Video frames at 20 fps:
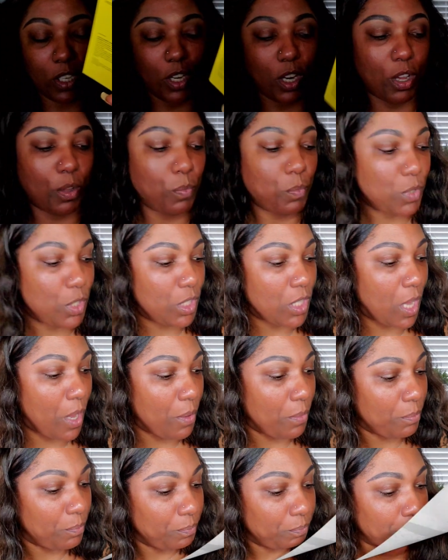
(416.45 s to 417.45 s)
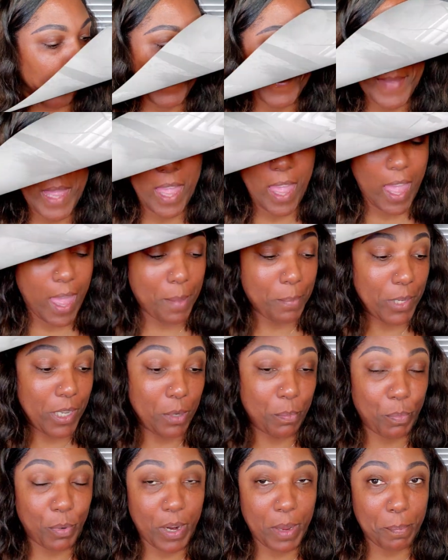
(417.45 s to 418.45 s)
know. So I'm
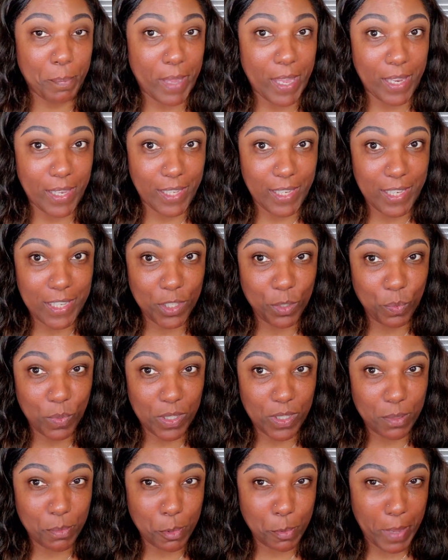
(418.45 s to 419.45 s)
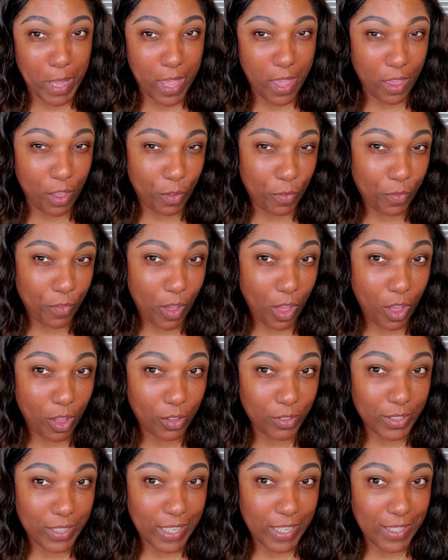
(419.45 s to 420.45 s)
gonna prep my lids with some of my e.l.f.
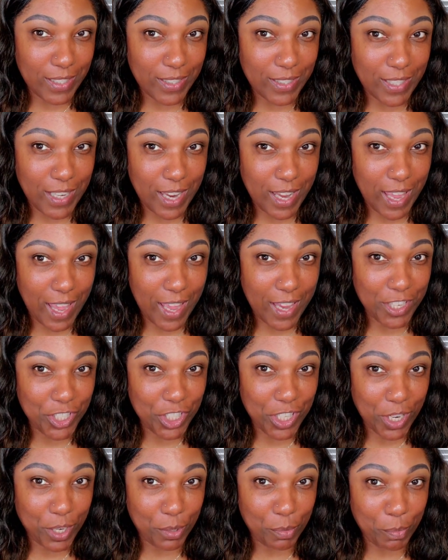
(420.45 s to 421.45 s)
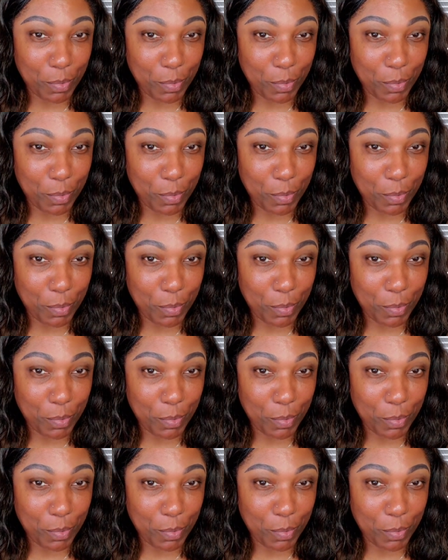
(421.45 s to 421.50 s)
All Day Stay Eyeshadow